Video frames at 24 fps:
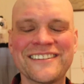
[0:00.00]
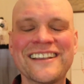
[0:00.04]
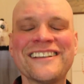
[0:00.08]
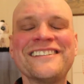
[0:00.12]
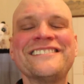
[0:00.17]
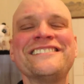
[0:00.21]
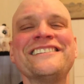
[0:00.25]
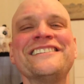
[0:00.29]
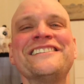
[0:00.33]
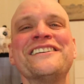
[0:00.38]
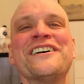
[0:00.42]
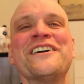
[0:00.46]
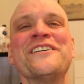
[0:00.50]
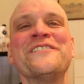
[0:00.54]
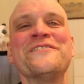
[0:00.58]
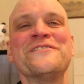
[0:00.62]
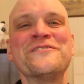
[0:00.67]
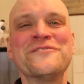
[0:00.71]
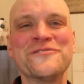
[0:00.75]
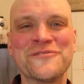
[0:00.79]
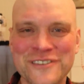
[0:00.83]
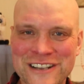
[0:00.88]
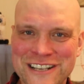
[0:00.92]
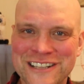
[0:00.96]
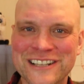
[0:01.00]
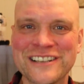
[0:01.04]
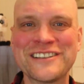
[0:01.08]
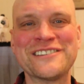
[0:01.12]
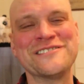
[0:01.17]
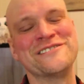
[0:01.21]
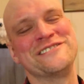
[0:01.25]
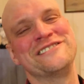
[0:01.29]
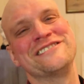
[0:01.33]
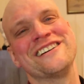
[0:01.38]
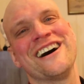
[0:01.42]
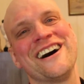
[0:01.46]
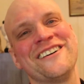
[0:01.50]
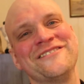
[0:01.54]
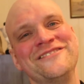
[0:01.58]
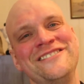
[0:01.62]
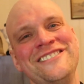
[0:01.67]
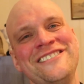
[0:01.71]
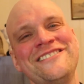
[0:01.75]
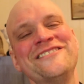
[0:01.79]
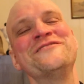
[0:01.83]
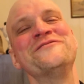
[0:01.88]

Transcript: They did a really good job.